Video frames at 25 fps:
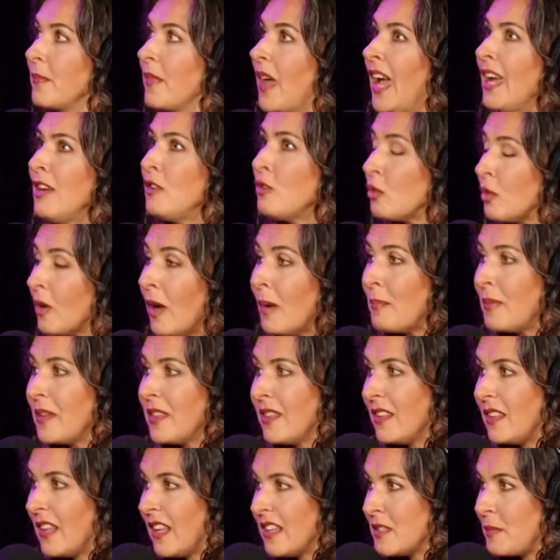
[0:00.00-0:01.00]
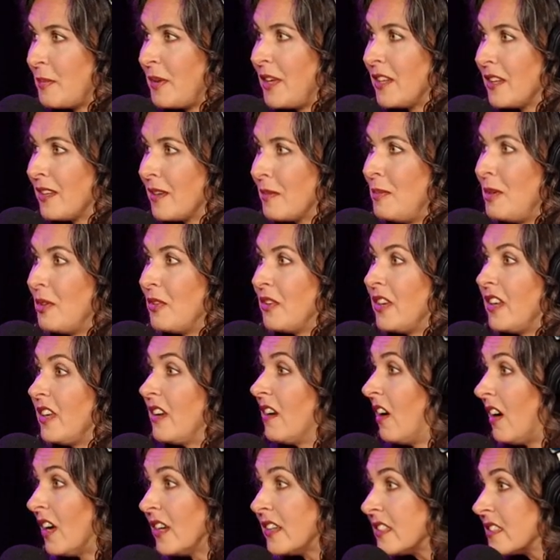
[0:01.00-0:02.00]
I grew up in the lesbian community,
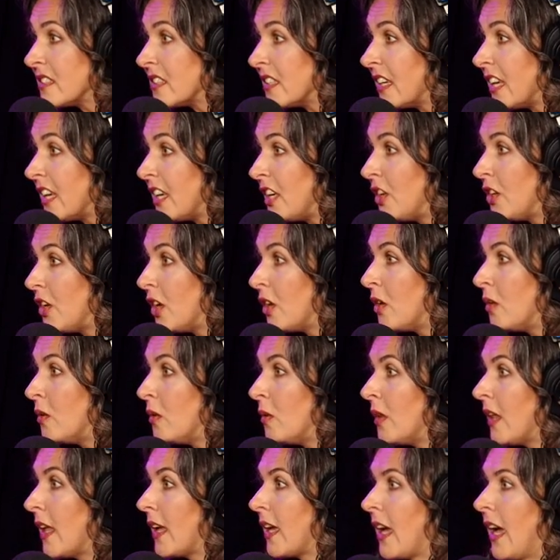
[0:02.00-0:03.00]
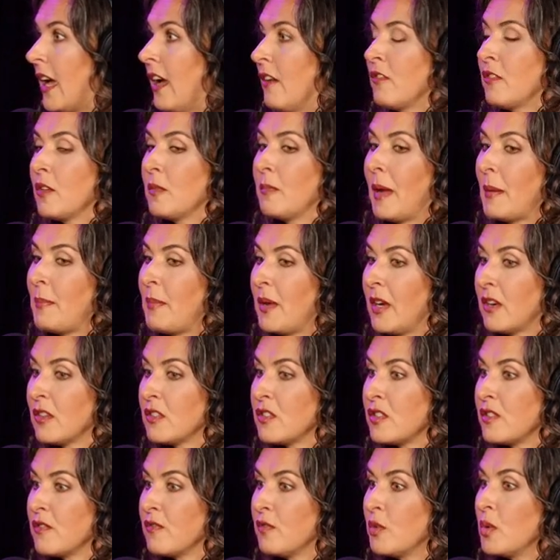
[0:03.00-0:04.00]
honestly. You know, like after my
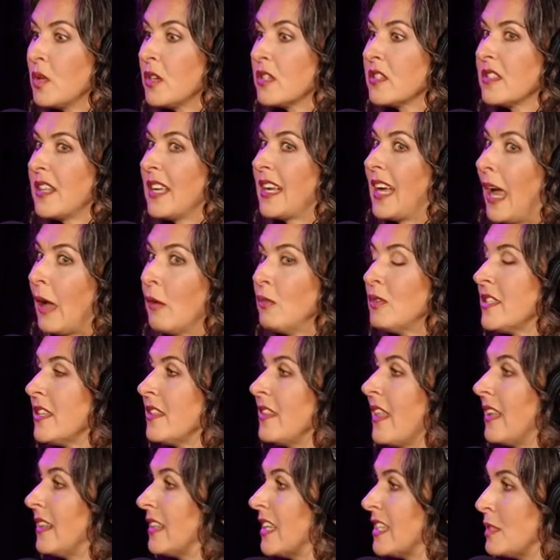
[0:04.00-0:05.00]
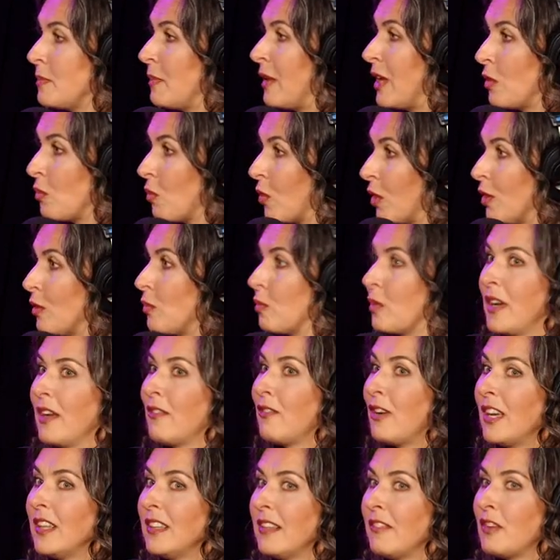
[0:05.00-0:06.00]
parents divorced, like I was in that lesbian world
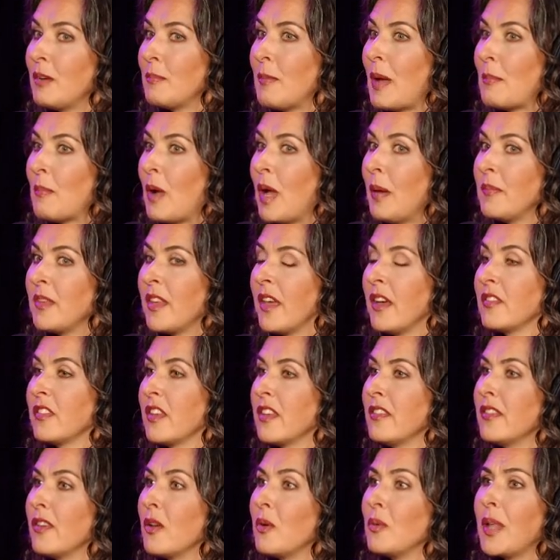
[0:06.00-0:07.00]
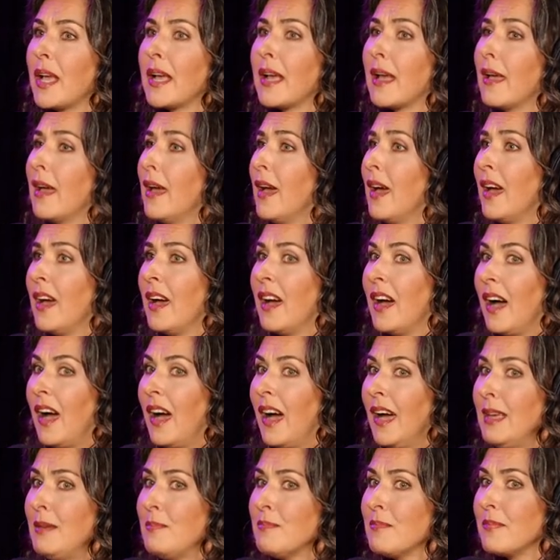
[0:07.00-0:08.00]
whenever I lived at my mom's house. And so like
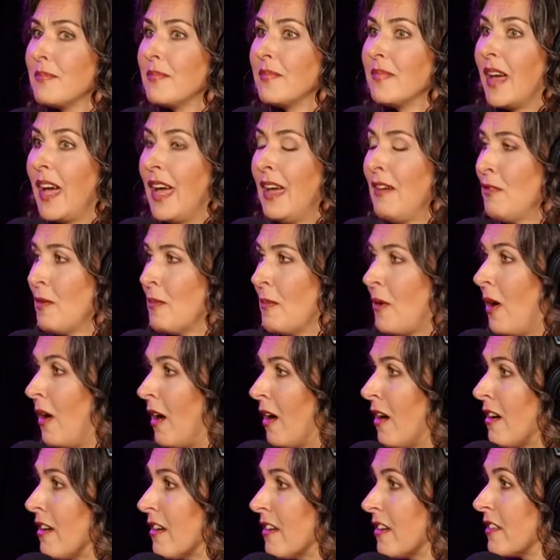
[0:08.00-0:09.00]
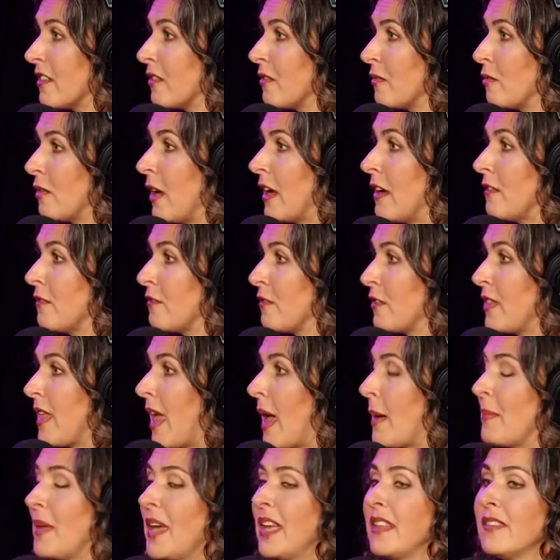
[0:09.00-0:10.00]
I I have a heart, right, for
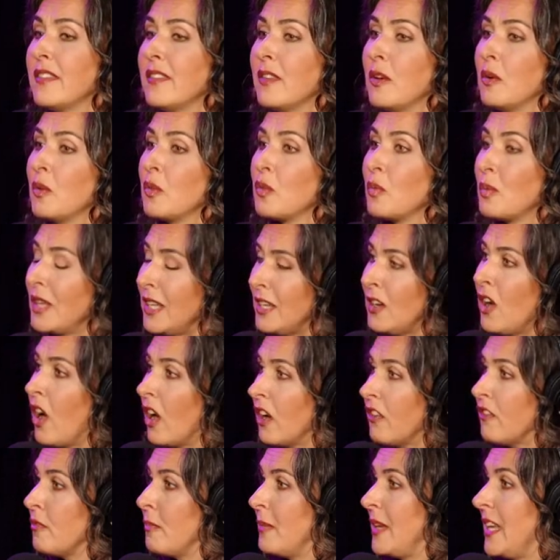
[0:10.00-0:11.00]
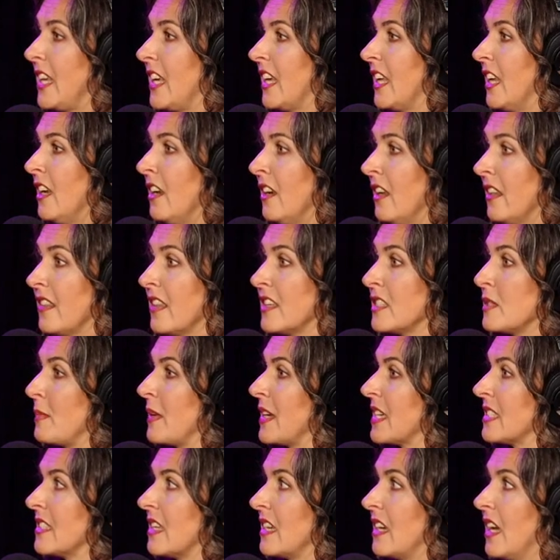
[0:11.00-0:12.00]
them. And so it was really hard for me to get in on this
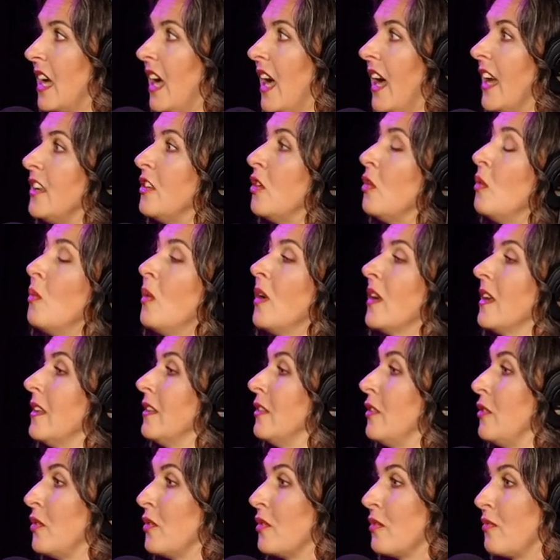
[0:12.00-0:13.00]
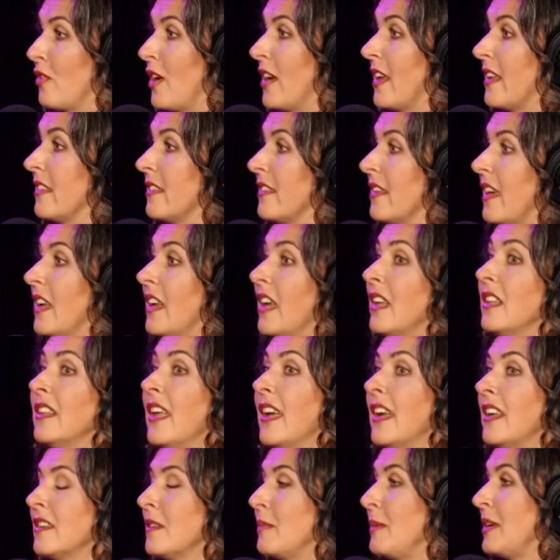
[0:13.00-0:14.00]
because I don't want to lose friends and I
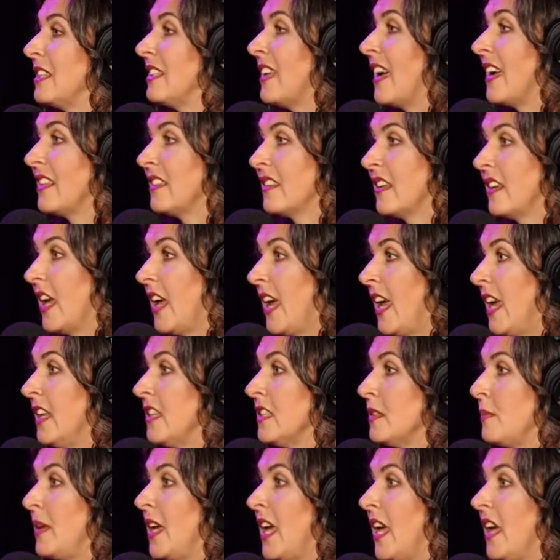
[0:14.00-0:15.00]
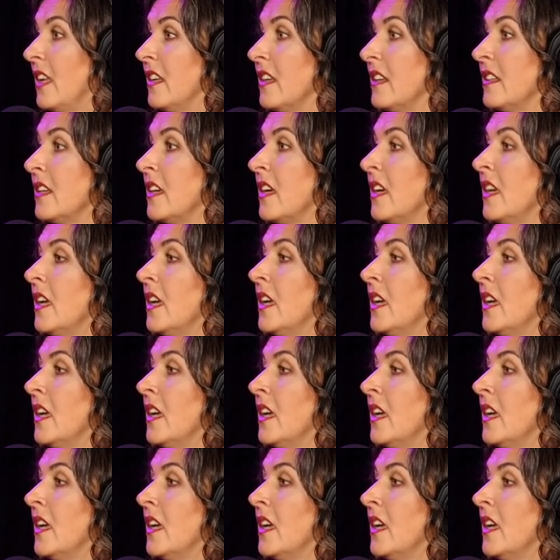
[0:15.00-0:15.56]
like to be liked and I hate to be hated.